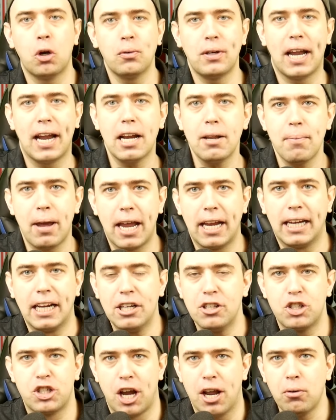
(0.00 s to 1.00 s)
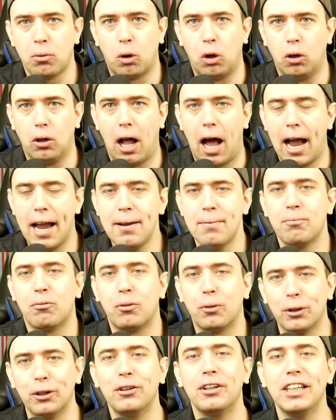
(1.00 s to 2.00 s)
anime in general. I am
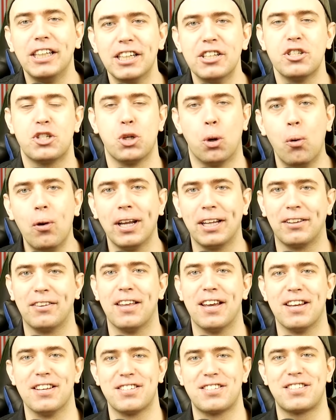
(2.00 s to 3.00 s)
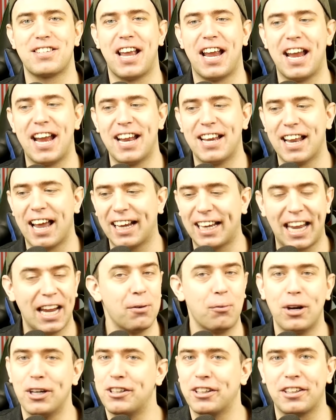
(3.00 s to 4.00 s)
really enjoying this, and I can't
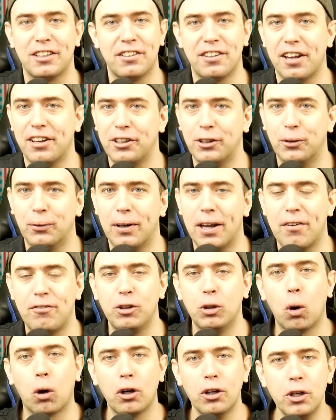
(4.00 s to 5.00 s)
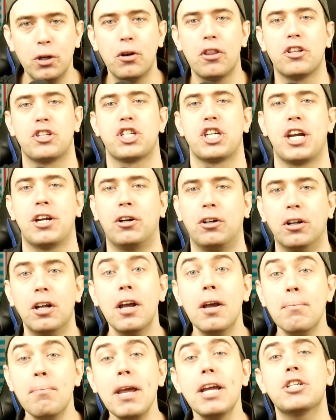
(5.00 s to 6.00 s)
wait to continue. If you are new to the channel,
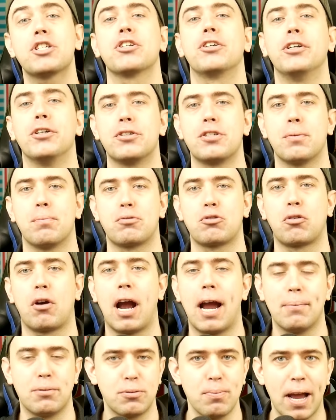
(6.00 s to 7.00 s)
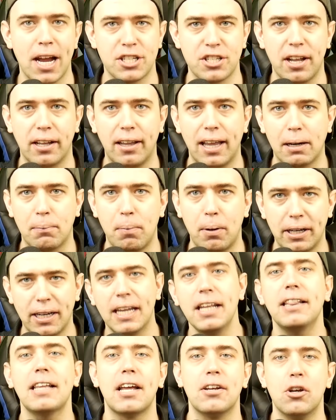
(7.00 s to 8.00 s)
make sure you subscribe, smash that like button,
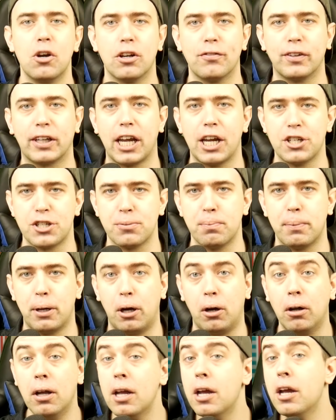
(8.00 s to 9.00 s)
hit that notification bell.